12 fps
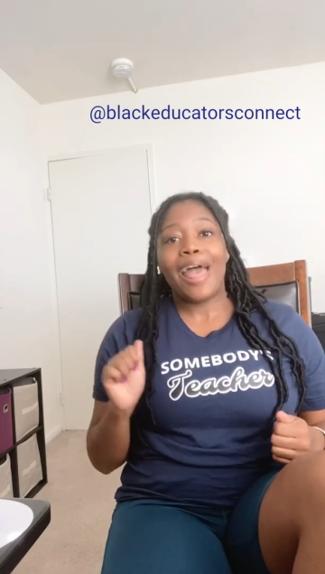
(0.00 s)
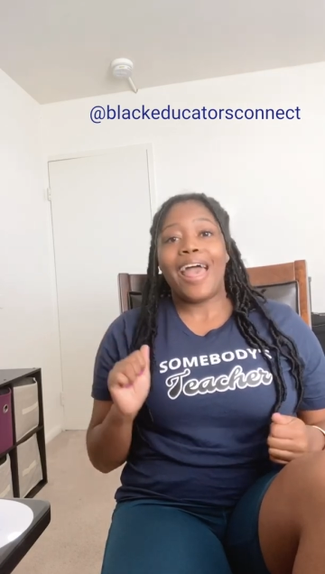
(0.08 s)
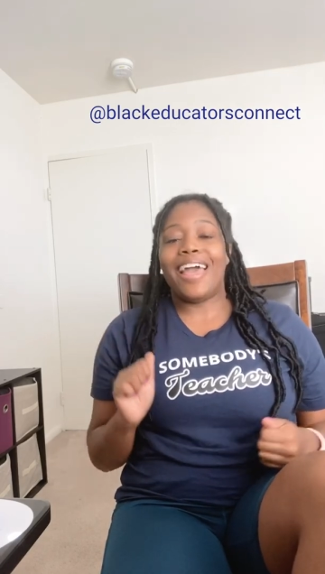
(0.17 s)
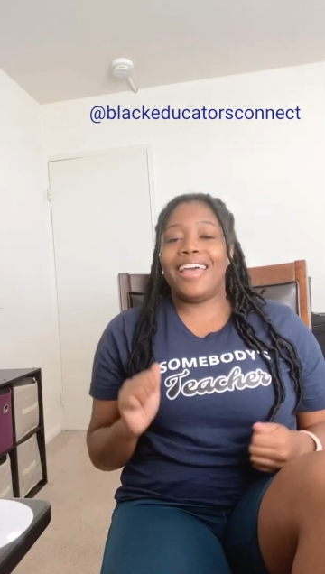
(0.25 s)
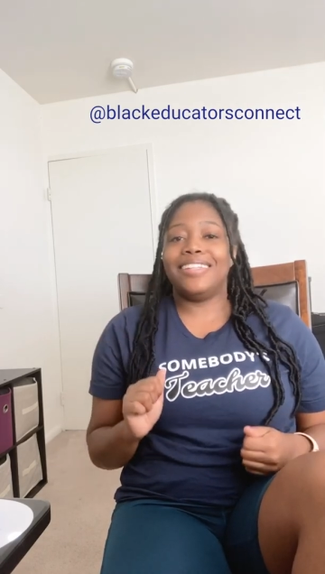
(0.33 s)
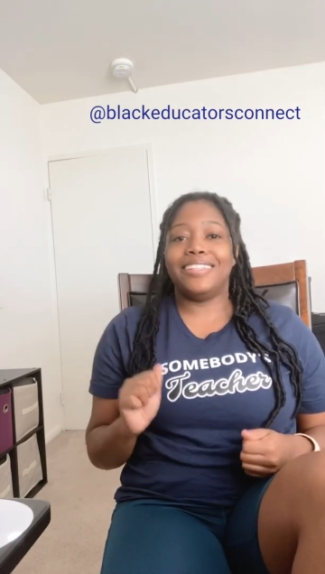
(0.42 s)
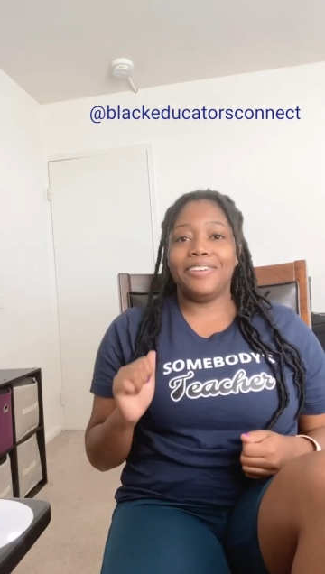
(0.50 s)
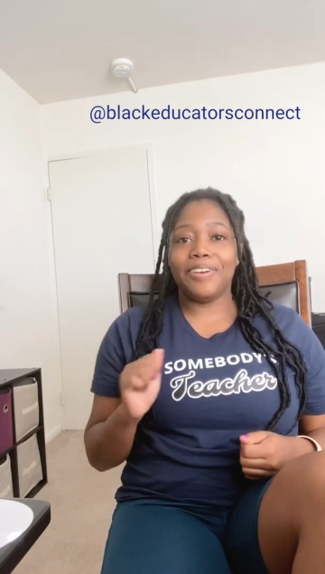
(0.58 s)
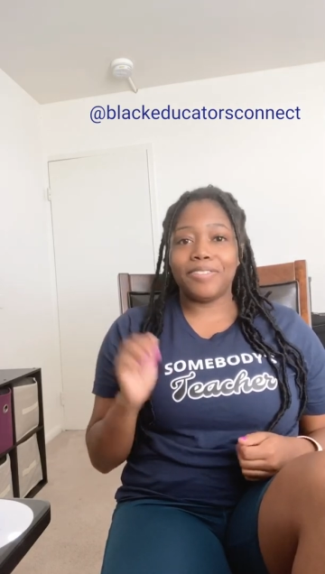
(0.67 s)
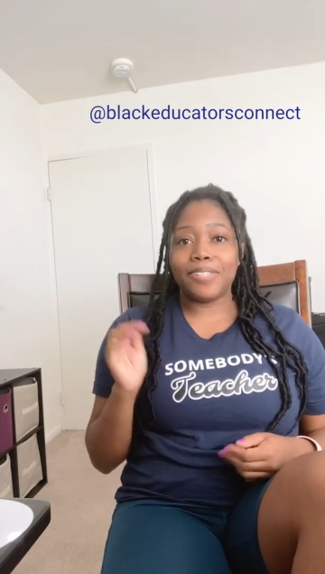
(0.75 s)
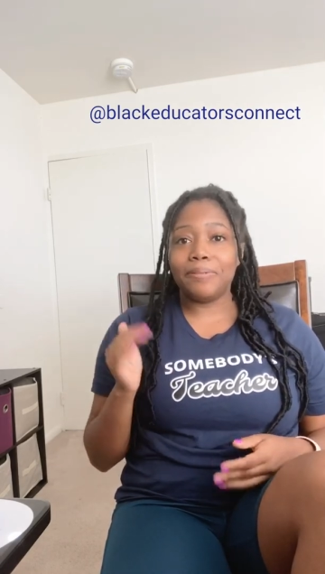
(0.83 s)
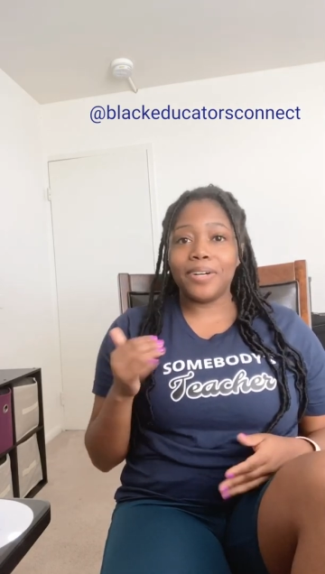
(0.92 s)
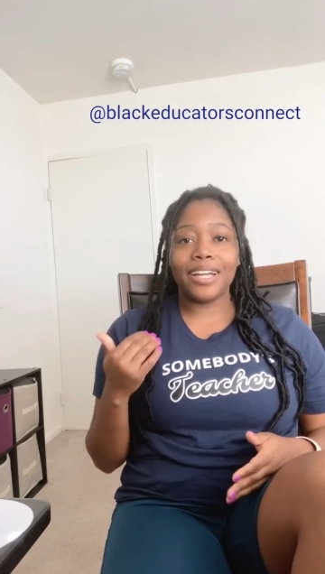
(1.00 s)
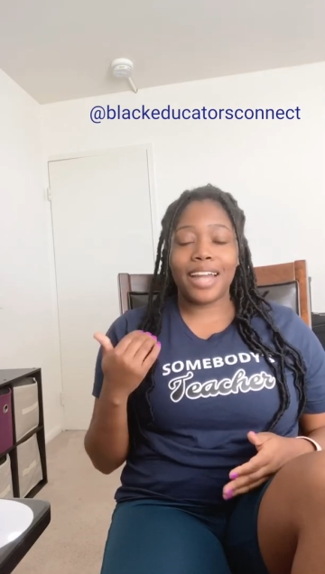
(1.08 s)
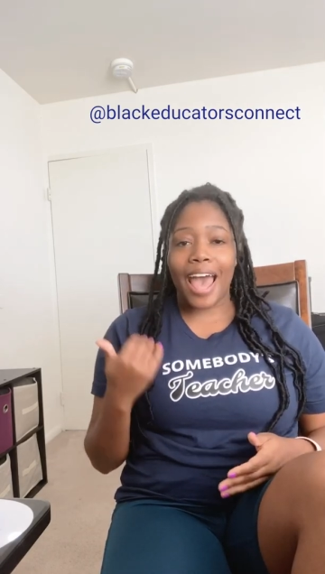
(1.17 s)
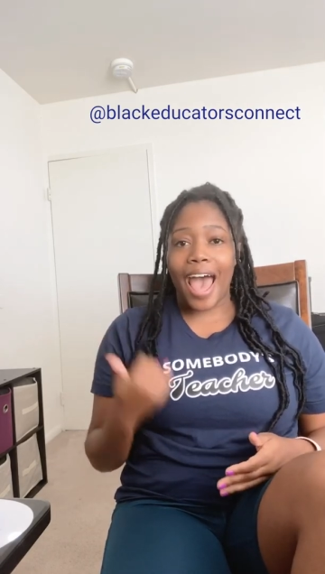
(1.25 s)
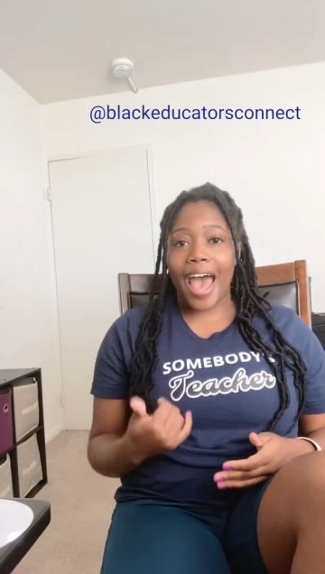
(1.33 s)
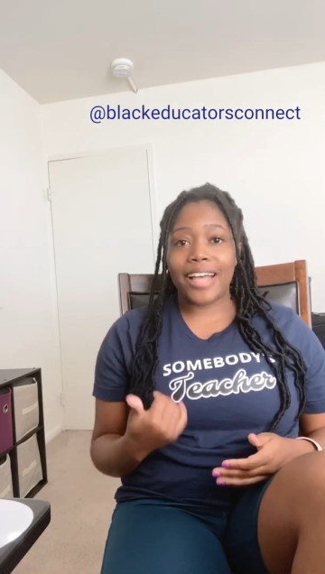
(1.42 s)
And so if someone could
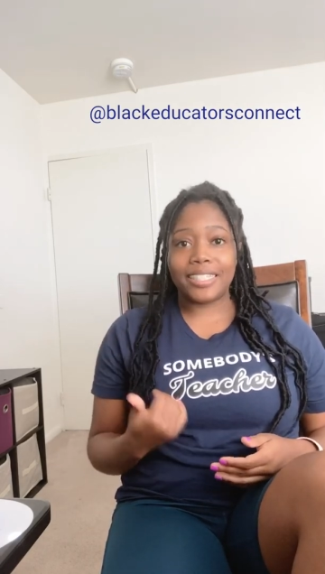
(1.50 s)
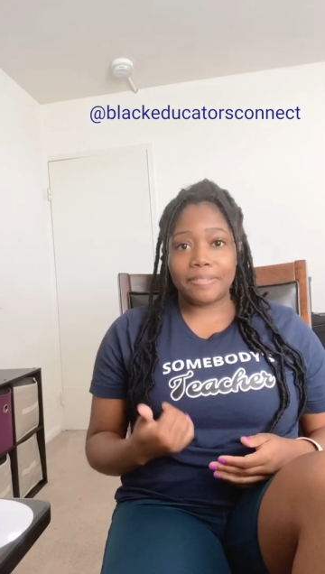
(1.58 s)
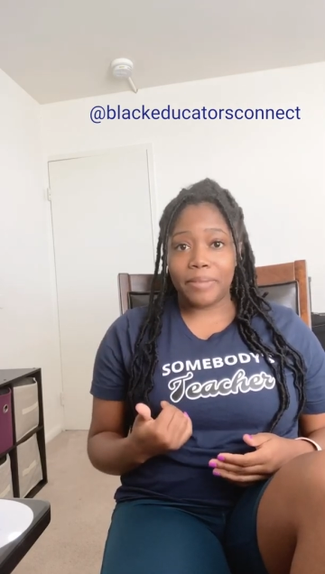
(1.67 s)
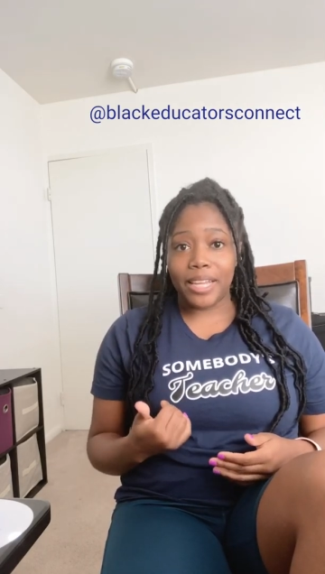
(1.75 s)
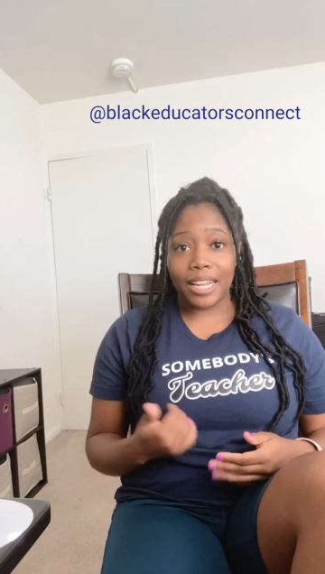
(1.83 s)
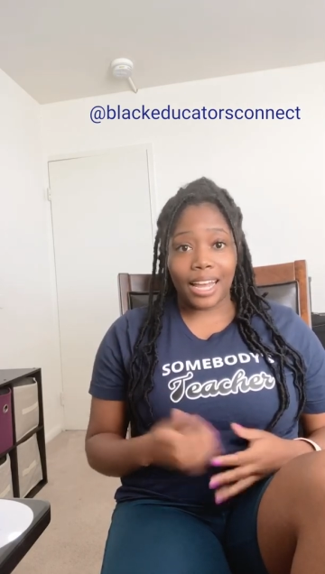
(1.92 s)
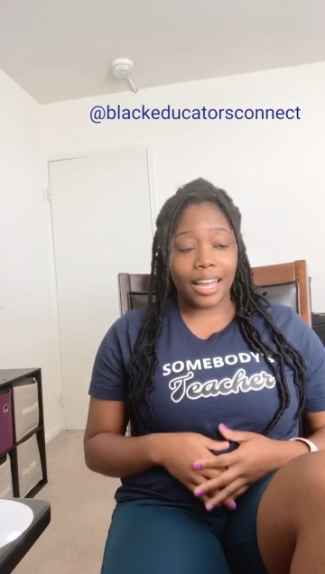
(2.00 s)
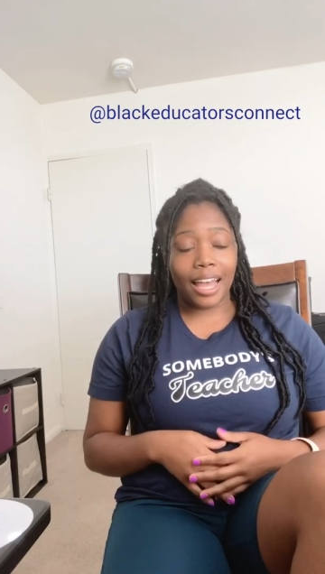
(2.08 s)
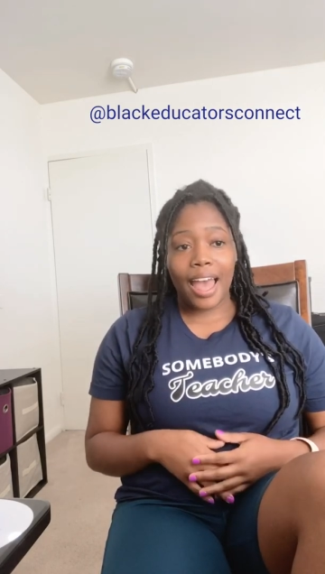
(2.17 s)
ask me, I